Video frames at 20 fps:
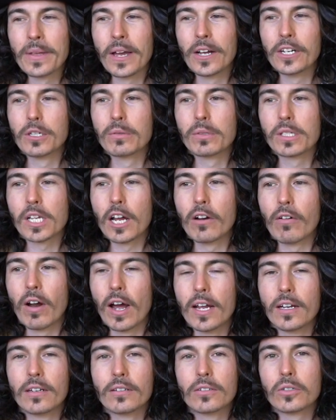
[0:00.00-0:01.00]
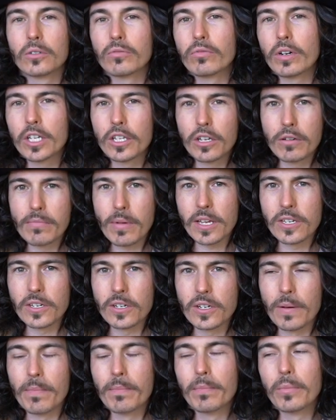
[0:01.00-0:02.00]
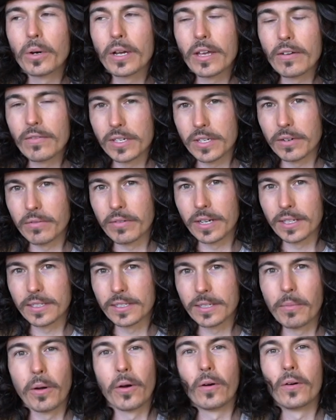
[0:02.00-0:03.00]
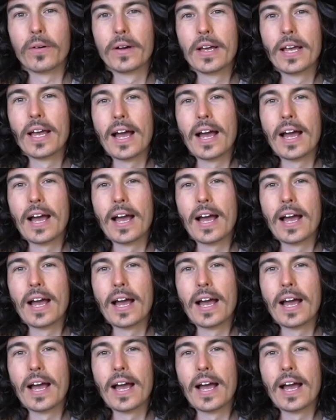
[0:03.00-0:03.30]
And she was like, right, don't really do messaging, but give us a ring tomorrow.